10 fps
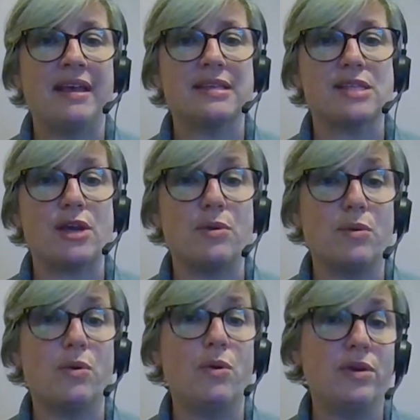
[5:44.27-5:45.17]
So
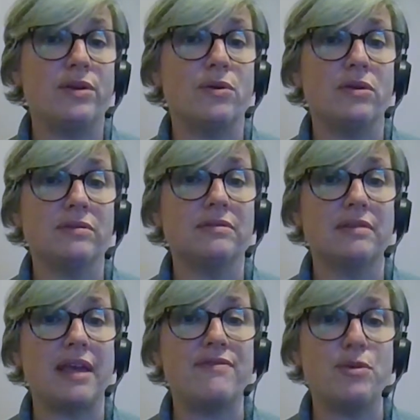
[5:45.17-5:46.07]
all in all,
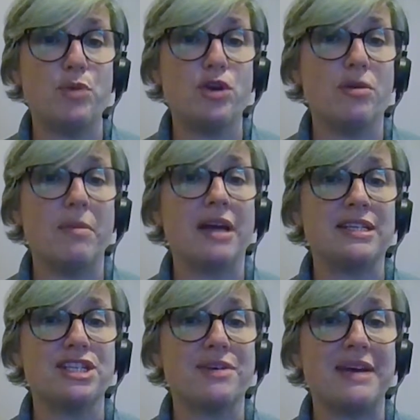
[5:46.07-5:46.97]
if you put your
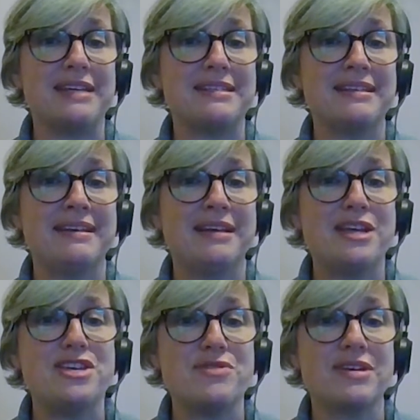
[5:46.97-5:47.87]
mind to it,
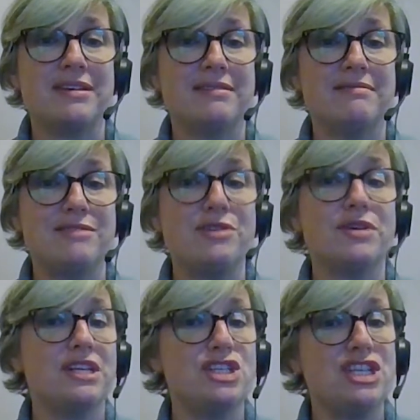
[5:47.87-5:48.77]
you can
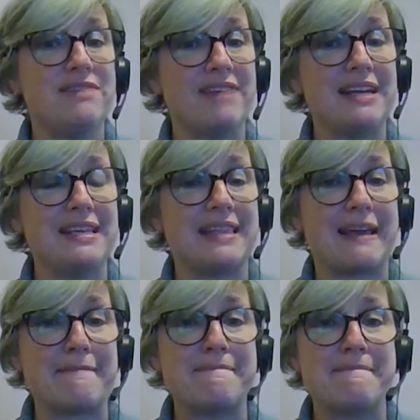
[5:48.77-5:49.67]
achieve anything.